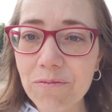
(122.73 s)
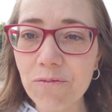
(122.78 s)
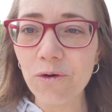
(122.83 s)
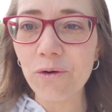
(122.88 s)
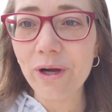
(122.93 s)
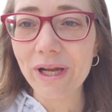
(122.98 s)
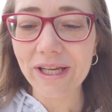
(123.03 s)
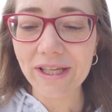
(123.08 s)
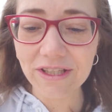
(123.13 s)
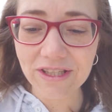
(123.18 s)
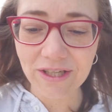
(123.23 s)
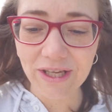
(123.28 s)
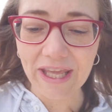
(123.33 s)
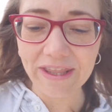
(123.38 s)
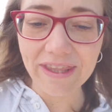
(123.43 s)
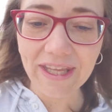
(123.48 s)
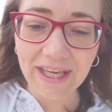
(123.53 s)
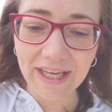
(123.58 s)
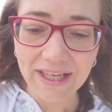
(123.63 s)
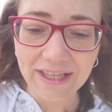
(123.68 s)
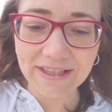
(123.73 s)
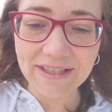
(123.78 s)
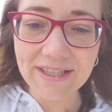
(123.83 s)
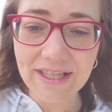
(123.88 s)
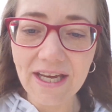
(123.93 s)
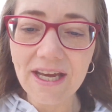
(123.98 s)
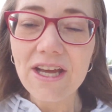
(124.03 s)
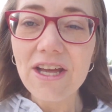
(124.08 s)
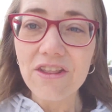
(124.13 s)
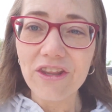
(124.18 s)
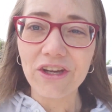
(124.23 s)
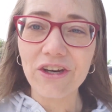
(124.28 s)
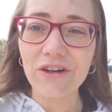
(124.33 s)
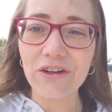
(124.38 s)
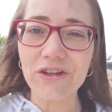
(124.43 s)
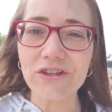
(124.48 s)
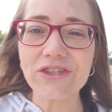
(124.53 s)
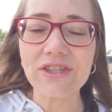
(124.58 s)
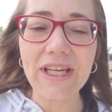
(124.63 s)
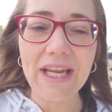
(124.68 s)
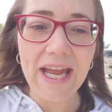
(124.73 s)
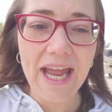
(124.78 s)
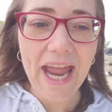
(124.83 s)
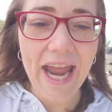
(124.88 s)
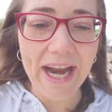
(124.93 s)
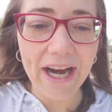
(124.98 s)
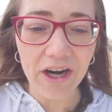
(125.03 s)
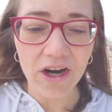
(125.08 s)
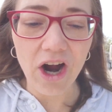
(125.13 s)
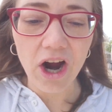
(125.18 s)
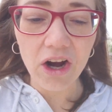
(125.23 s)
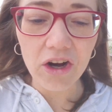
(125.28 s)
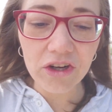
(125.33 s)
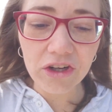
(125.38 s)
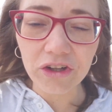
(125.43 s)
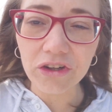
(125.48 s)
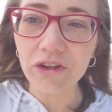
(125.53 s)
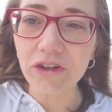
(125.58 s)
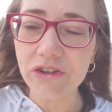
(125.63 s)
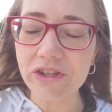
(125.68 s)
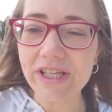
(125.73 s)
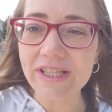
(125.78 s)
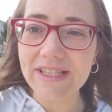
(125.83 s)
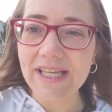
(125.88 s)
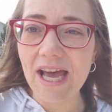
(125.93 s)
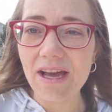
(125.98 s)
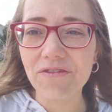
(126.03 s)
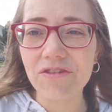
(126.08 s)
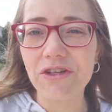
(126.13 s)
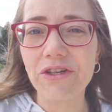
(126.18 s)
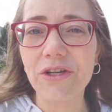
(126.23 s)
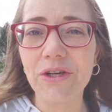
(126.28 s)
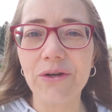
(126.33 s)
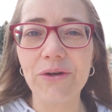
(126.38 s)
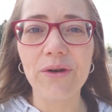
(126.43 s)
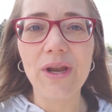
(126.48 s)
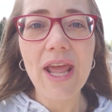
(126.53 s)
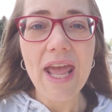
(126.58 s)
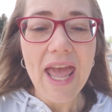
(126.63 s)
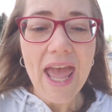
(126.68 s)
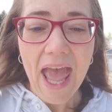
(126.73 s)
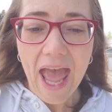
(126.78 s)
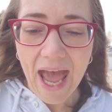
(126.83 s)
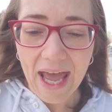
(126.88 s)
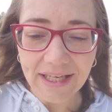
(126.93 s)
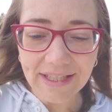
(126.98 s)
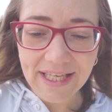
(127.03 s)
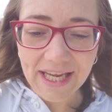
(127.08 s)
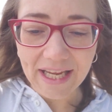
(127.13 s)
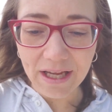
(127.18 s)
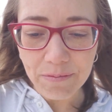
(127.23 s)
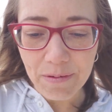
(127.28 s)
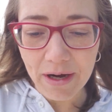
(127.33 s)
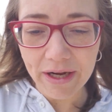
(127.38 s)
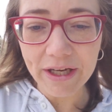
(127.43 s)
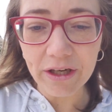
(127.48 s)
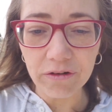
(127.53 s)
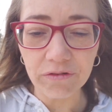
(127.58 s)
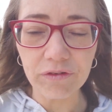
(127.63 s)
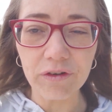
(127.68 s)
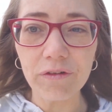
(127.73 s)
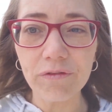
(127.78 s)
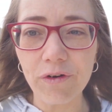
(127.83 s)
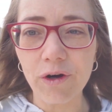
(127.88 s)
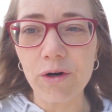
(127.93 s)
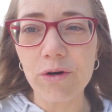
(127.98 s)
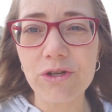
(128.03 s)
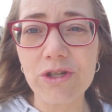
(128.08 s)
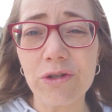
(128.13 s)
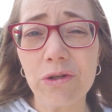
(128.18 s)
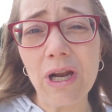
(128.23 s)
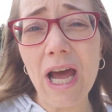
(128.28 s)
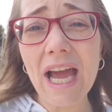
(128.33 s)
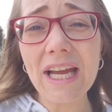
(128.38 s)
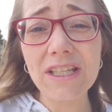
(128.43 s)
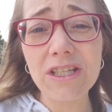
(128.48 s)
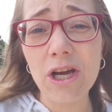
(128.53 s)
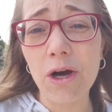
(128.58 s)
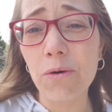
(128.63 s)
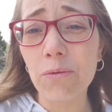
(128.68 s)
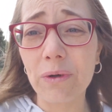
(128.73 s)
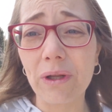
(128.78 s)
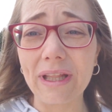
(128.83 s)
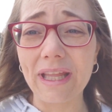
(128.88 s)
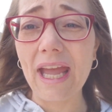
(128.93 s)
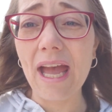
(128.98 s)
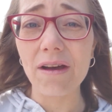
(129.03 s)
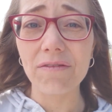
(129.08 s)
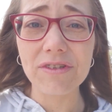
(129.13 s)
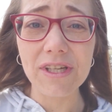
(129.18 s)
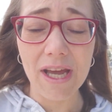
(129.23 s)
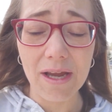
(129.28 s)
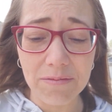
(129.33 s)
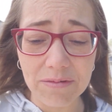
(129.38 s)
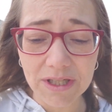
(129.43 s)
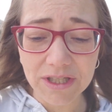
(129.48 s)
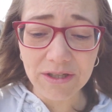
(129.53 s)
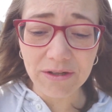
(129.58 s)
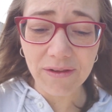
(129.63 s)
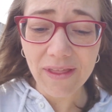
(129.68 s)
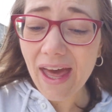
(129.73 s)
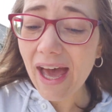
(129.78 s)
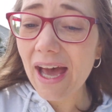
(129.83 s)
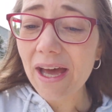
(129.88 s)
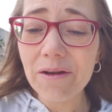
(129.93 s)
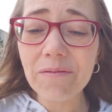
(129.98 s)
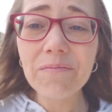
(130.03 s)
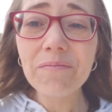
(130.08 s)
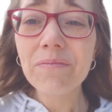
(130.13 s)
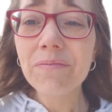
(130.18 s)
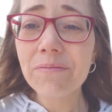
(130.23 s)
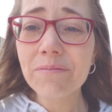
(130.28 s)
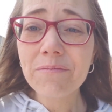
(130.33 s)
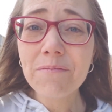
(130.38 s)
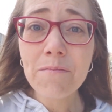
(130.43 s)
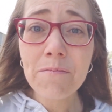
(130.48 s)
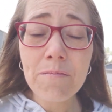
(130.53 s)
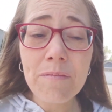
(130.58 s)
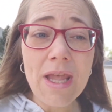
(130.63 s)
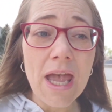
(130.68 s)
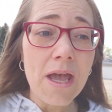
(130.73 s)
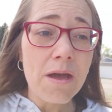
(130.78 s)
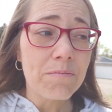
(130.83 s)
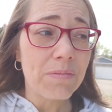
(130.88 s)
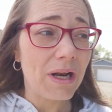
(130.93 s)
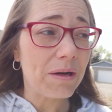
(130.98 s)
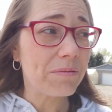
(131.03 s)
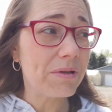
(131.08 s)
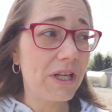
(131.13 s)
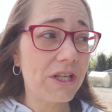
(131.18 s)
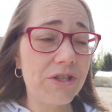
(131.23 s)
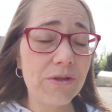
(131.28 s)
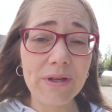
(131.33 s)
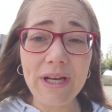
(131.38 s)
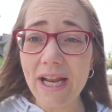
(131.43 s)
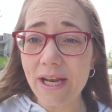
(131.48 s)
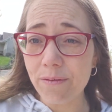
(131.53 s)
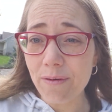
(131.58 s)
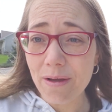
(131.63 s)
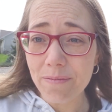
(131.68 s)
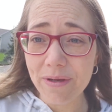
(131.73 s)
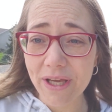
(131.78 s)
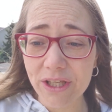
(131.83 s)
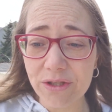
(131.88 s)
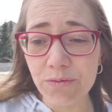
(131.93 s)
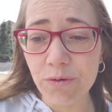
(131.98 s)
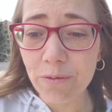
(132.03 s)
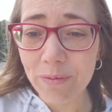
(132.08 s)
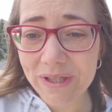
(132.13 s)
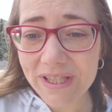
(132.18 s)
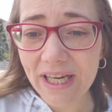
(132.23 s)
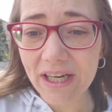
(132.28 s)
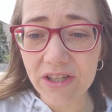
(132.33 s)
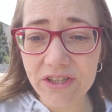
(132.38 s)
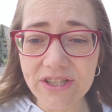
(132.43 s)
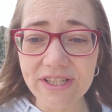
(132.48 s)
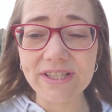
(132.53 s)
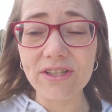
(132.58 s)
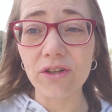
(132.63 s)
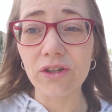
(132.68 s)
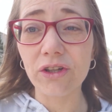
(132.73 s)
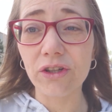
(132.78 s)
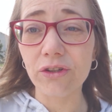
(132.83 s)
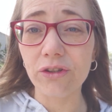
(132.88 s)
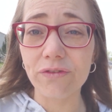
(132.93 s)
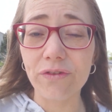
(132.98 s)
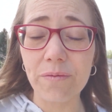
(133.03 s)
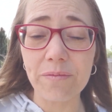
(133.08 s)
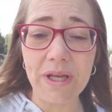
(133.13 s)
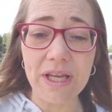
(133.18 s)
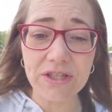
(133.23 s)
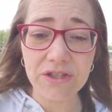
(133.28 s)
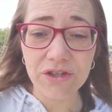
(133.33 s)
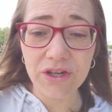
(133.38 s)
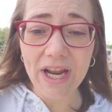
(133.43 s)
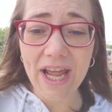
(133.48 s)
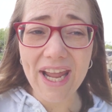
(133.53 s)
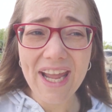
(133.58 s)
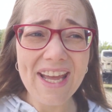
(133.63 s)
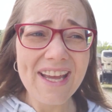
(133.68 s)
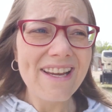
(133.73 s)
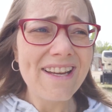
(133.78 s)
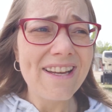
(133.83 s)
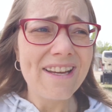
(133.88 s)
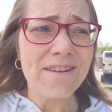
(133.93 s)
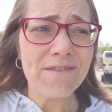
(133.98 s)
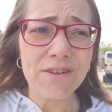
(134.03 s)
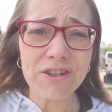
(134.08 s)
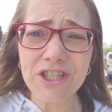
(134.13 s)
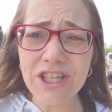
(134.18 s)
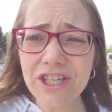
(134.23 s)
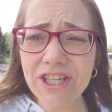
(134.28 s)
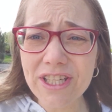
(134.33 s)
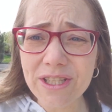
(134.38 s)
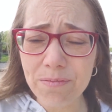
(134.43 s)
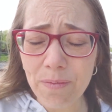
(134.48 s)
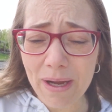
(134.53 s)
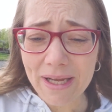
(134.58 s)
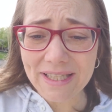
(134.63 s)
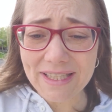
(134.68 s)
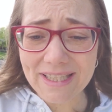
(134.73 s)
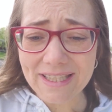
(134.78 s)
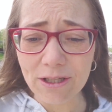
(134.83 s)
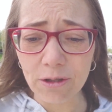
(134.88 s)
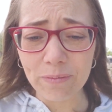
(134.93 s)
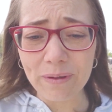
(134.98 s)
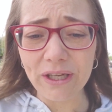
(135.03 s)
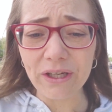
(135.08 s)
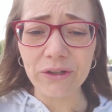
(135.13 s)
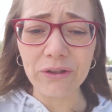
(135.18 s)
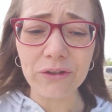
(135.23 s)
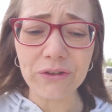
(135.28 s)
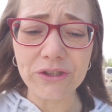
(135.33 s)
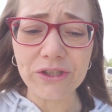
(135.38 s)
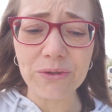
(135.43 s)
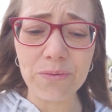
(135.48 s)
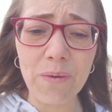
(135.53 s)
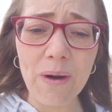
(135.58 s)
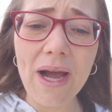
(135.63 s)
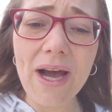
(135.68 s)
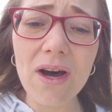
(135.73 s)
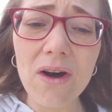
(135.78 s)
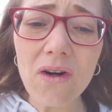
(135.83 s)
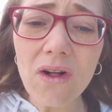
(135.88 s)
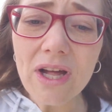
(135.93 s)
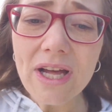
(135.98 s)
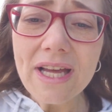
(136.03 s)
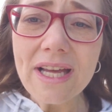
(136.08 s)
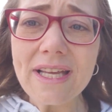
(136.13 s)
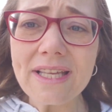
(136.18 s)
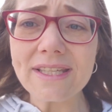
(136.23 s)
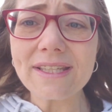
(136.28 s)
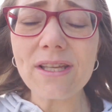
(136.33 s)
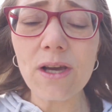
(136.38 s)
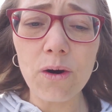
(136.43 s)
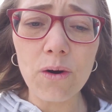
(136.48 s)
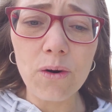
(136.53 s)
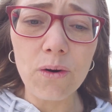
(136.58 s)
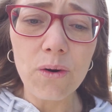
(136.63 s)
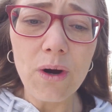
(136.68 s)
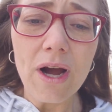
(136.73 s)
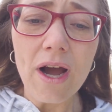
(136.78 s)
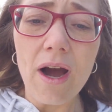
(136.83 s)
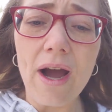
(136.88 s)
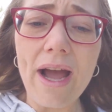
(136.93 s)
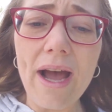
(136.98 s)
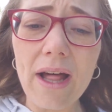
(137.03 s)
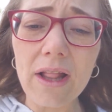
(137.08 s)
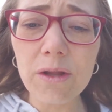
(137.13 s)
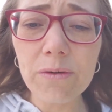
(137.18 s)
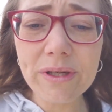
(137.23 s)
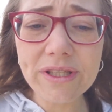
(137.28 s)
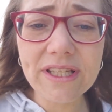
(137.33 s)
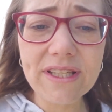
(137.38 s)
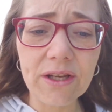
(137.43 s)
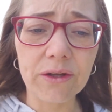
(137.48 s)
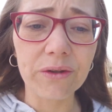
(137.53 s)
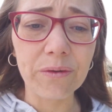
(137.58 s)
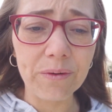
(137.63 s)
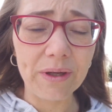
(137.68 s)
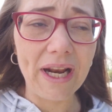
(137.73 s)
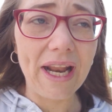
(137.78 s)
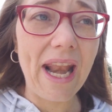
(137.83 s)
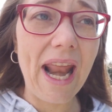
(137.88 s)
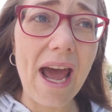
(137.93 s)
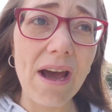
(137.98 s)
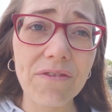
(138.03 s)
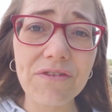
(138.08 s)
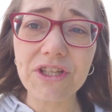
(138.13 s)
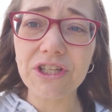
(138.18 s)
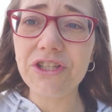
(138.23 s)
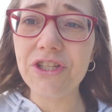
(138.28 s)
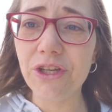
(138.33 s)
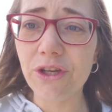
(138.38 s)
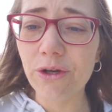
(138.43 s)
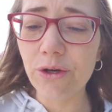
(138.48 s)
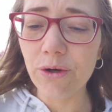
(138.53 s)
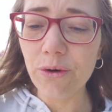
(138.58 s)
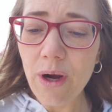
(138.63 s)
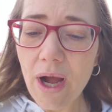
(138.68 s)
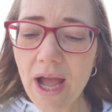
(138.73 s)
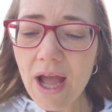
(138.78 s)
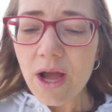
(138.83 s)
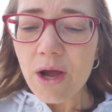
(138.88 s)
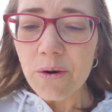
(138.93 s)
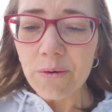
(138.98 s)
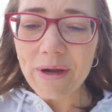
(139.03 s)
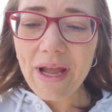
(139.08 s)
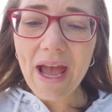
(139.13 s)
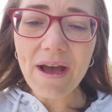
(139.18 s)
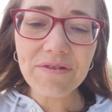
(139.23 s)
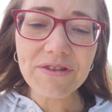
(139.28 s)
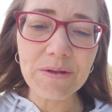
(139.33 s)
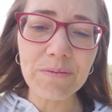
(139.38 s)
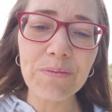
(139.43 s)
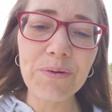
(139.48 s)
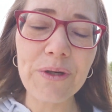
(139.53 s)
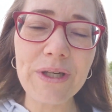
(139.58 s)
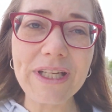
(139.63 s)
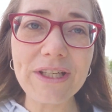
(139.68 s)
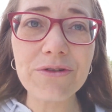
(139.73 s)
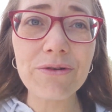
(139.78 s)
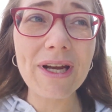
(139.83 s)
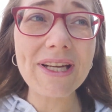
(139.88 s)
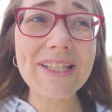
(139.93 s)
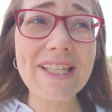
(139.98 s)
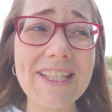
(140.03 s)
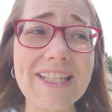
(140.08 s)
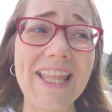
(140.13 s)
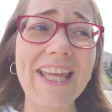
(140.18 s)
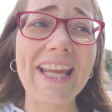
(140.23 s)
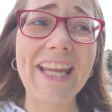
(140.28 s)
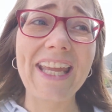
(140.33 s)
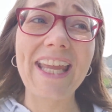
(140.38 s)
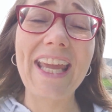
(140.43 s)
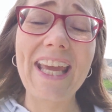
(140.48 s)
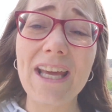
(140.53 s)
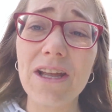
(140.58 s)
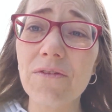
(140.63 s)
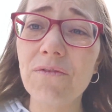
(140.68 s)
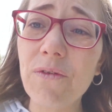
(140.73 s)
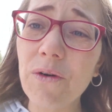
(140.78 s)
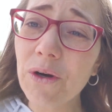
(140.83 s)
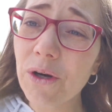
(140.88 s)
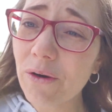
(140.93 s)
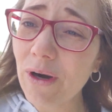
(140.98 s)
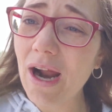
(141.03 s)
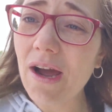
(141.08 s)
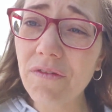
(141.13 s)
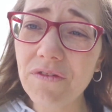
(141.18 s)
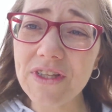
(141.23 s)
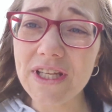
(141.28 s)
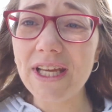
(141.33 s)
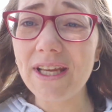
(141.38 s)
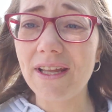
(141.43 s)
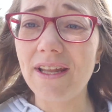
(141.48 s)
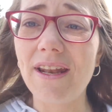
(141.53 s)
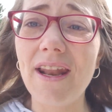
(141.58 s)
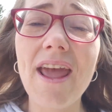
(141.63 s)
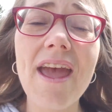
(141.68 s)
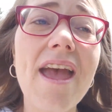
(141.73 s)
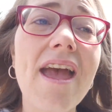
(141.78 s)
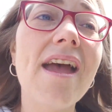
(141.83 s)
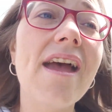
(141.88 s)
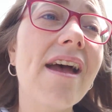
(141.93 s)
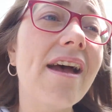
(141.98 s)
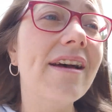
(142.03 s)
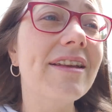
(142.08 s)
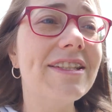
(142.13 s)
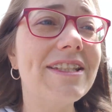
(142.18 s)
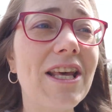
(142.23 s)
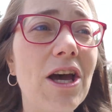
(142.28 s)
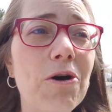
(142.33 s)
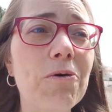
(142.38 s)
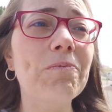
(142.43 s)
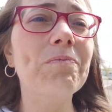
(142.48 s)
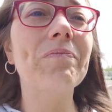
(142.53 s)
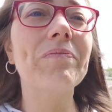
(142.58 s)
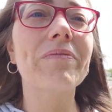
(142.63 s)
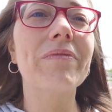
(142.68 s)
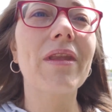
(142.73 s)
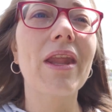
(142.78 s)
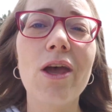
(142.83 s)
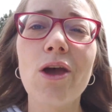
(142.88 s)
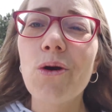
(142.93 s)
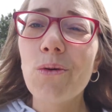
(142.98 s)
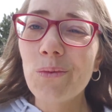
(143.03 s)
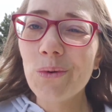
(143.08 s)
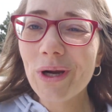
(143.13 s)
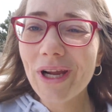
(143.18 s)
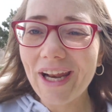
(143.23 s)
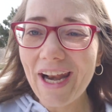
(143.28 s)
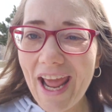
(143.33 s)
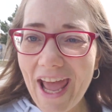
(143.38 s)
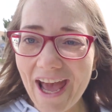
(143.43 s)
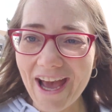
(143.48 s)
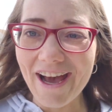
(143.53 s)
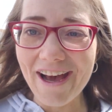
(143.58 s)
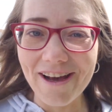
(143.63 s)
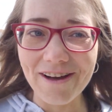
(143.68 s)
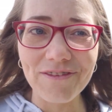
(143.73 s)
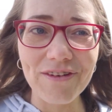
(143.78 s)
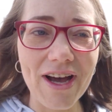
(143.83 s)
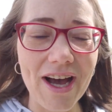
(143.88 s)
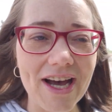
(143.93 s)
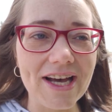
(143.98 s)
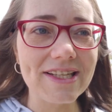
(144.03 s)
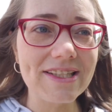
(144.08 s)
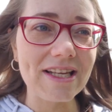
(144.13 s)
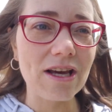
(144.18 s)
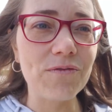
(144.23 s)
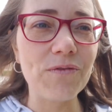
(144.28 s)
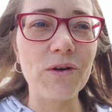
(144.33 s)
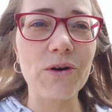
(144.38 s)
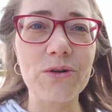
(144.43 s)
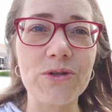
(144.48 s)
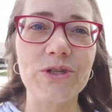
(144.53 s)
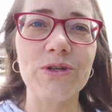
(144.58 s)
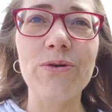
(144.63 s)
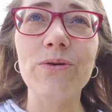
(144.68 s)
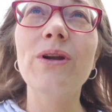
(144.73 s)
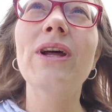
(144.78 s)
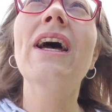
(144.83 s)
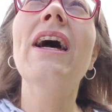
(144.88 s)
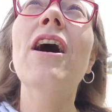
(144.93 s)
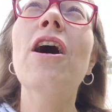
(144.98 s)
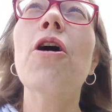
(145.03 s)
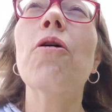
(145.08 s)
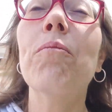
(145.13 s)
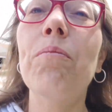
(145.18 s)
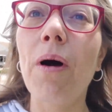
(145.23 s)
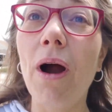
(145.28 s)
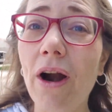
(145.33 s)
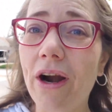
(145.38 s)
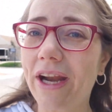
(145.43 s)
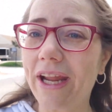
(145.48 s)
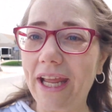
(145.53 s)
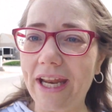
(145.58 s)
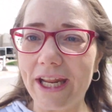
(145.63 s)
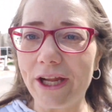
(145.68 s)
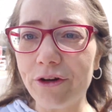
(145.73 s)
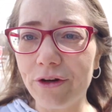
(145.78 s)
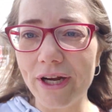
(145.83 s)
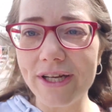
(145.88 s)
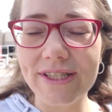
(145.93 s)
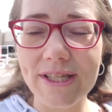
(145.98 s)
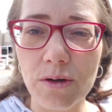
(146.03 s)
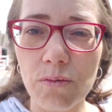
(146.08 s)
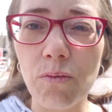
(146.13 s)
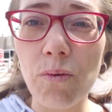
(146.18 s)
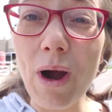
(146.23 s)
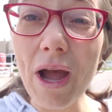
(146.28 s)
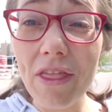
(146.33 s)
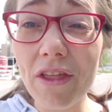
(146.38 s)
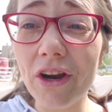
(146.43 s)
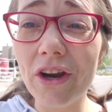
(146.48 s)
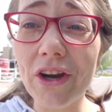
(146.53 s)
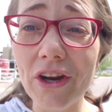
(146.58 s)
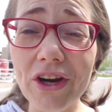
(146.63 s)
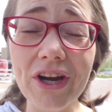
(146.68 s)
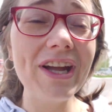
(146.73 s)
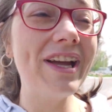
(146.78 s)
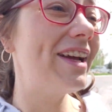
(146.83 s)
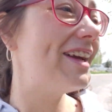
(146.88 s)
going to get the kids, the girls' hair all curled this afternoon and take them out here for a photo shoot. I don't really have time to do that but I'm gonna do it anyway because Ruby's hair is still curled from yesterday. Virginia's might still be curled as well. So Eloise is the only one I have to do. We have some pretty dresses they can get photographed in. So we're gonna have us a photo shoot, barring any crazy weather